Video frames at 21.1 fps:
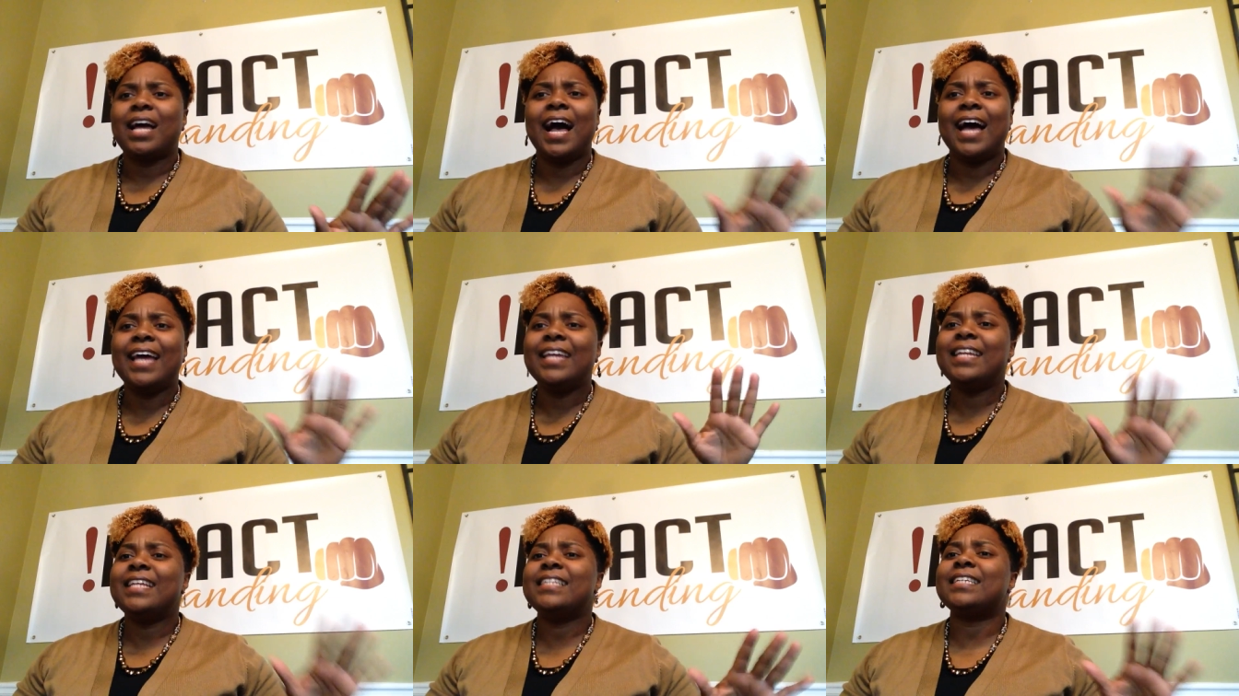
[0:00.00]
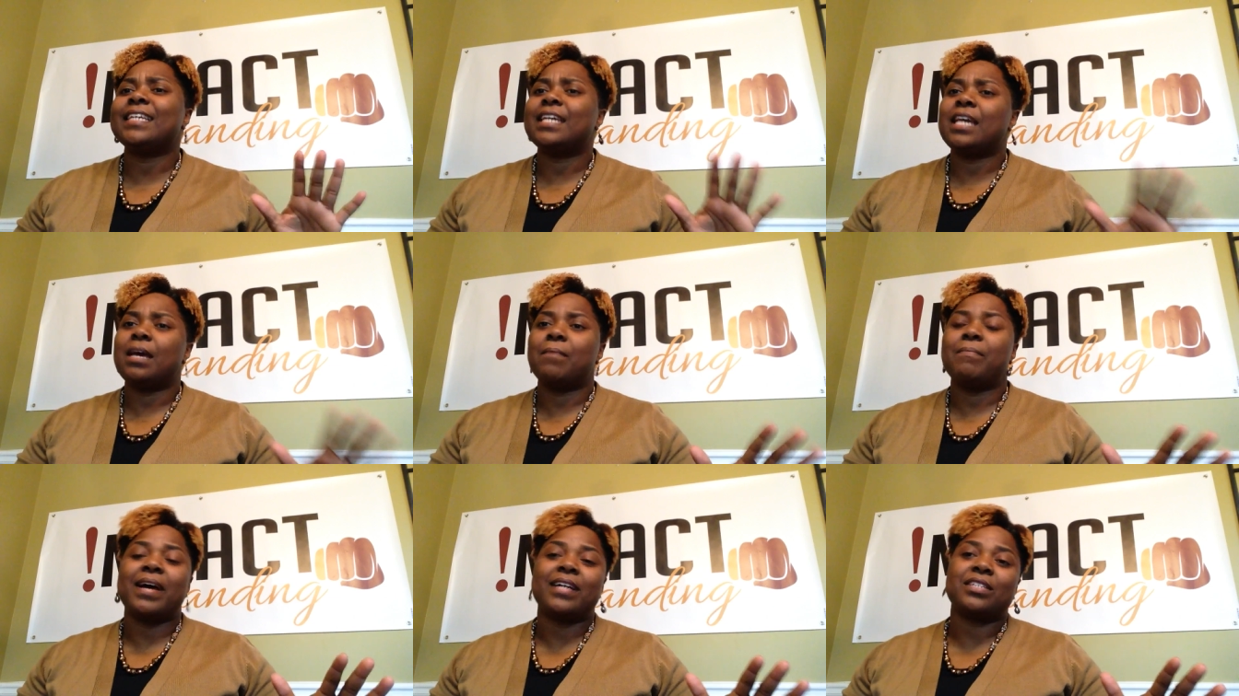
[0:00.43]
I need to
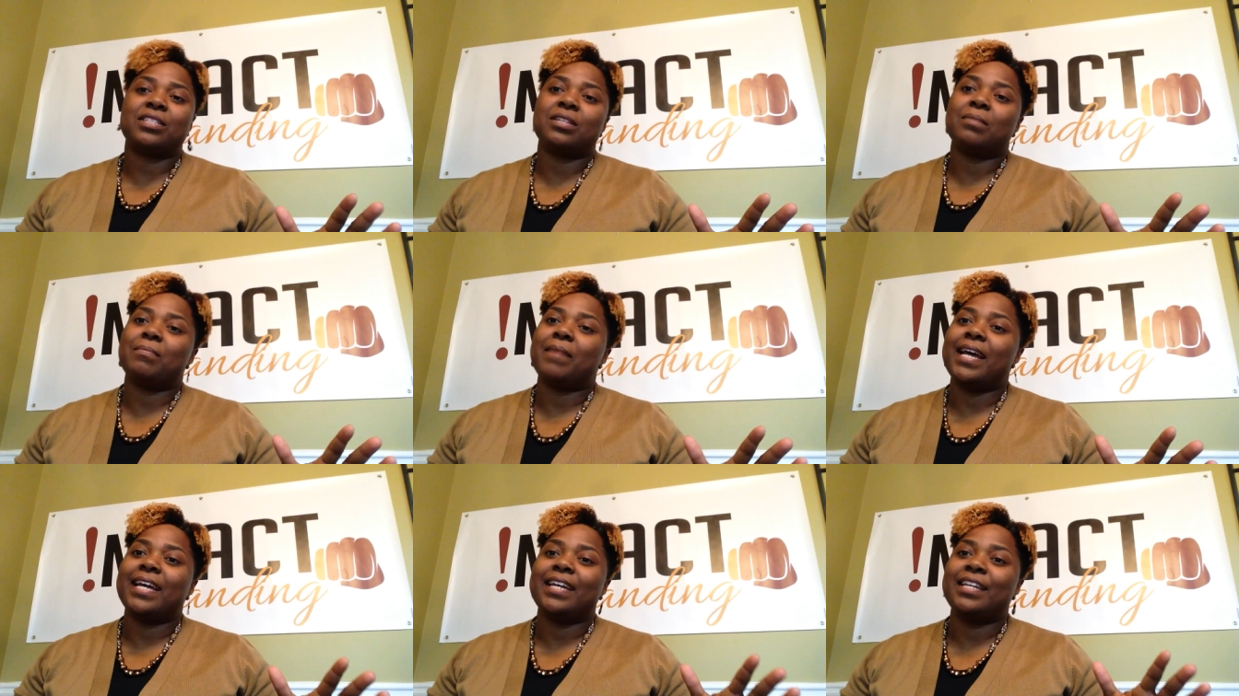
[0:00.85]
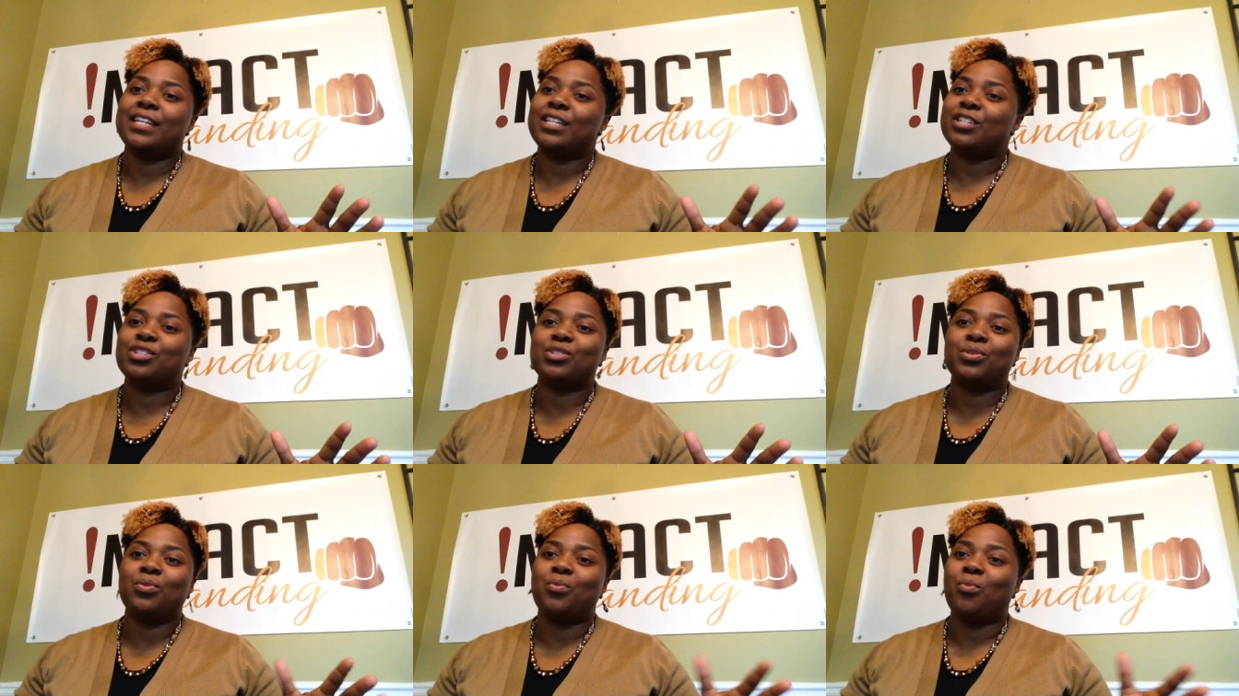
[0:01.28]
get back to my
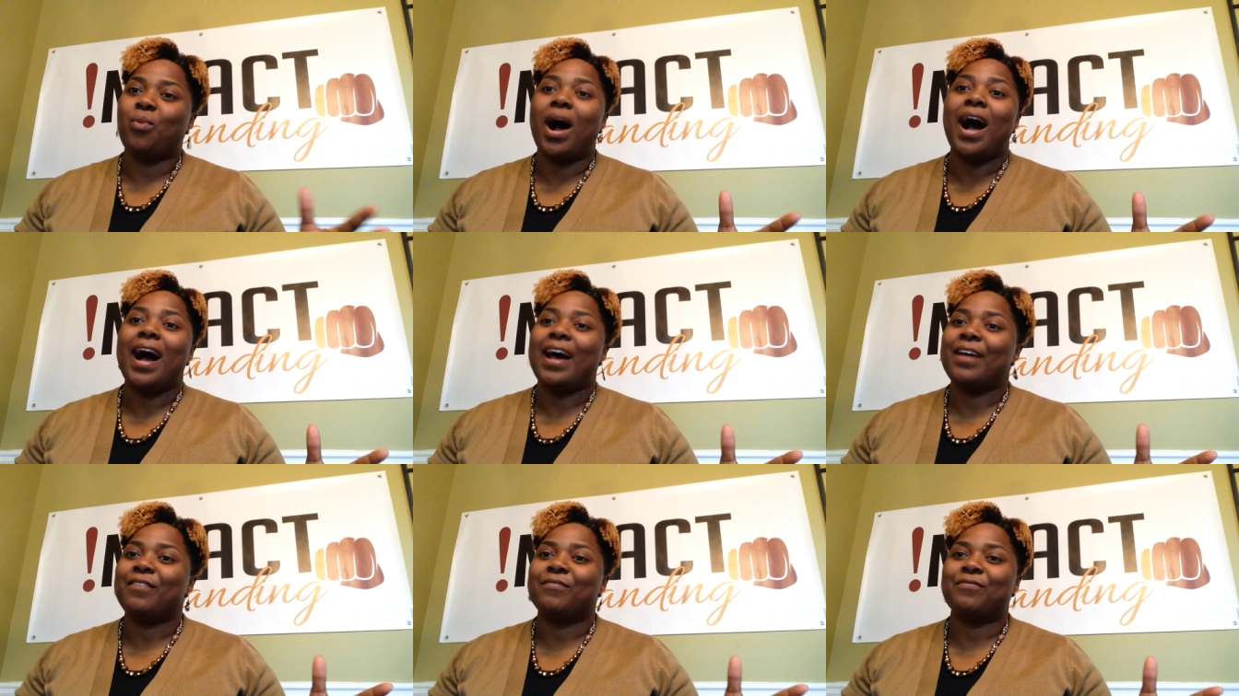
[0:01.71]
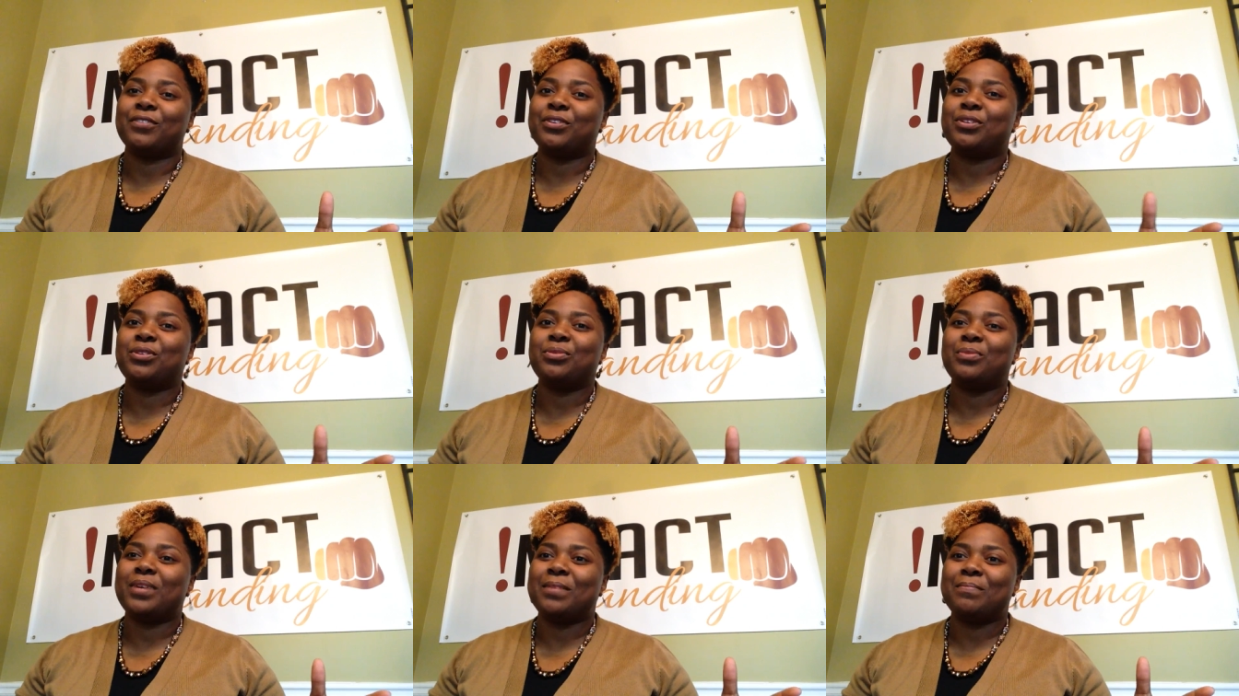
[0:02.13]
initial why for
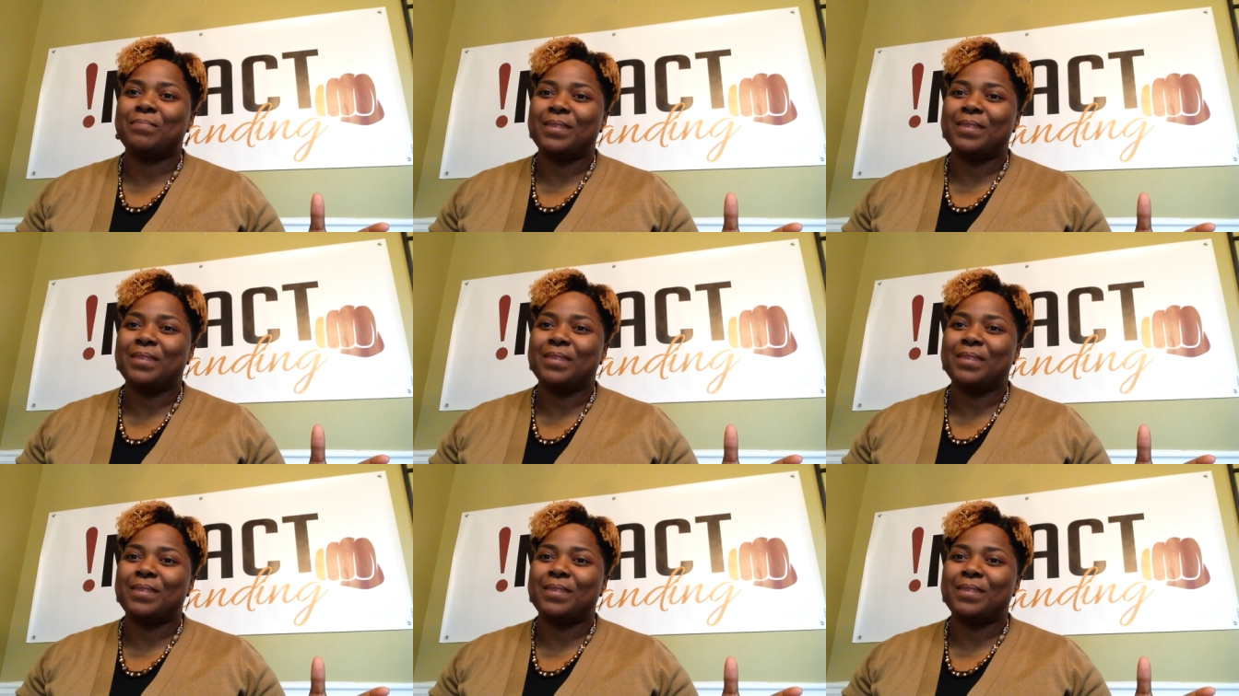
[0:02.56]
doing